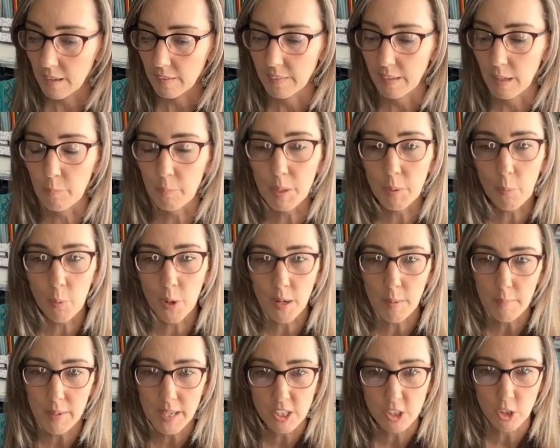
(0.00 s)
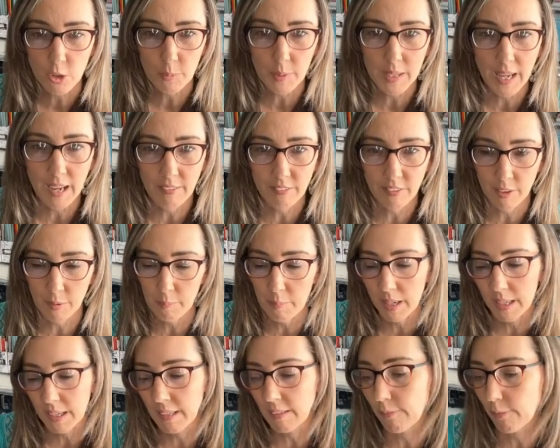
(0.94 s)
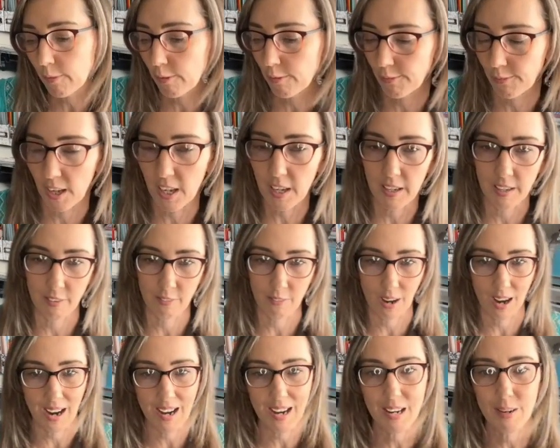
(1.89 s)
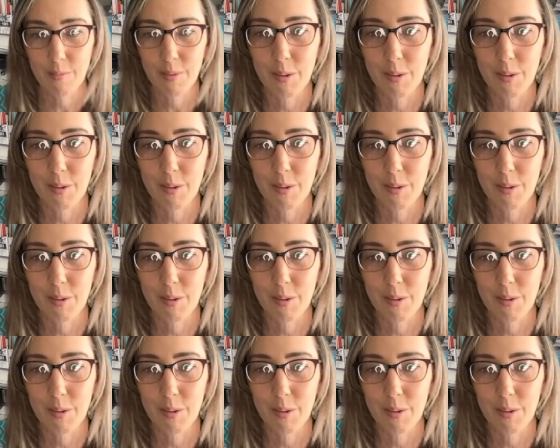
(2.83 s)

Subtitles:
Then we want to make sure we have some money for fun, right?